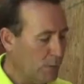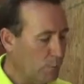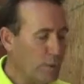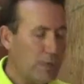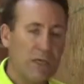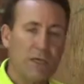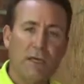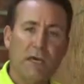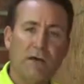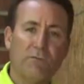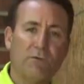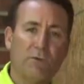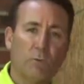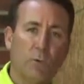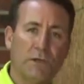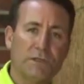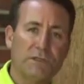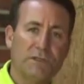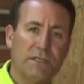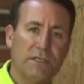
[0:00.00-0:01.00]
We uncovered
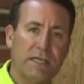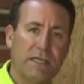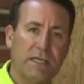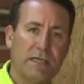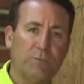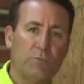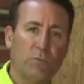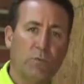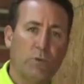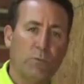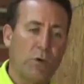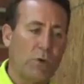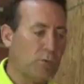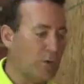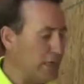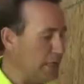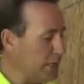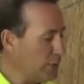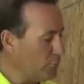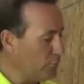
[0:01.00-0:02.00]
one today when we
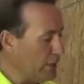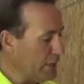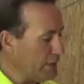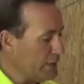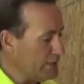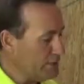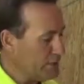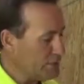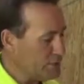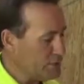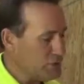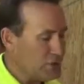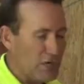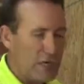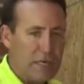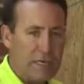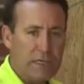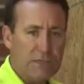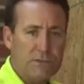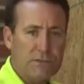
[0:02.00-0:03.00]
were getting ready to
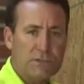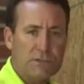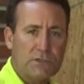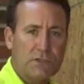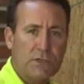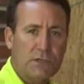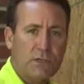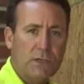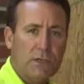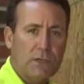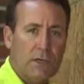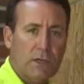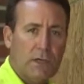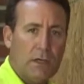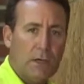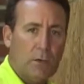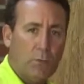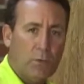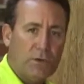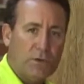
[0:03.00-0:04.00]
change
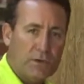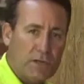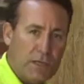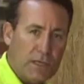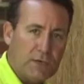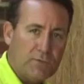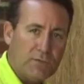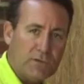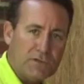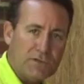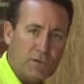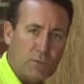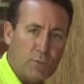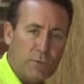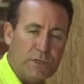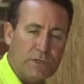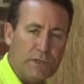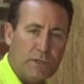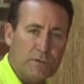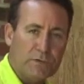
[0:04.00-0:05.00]
one of the inefficient
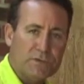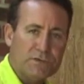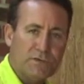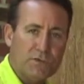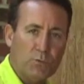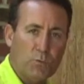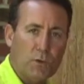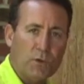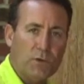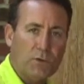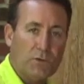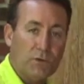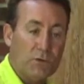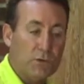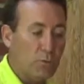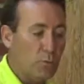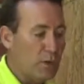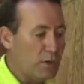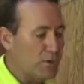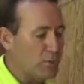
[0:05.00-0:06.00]
windows to one of the
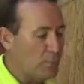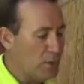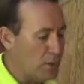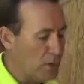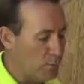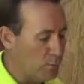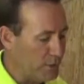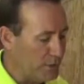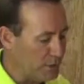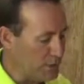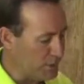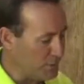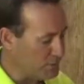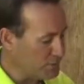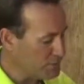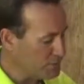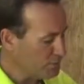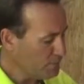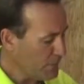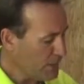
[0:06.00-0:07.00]
new weather bar
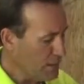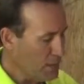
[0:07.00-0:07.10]
windows.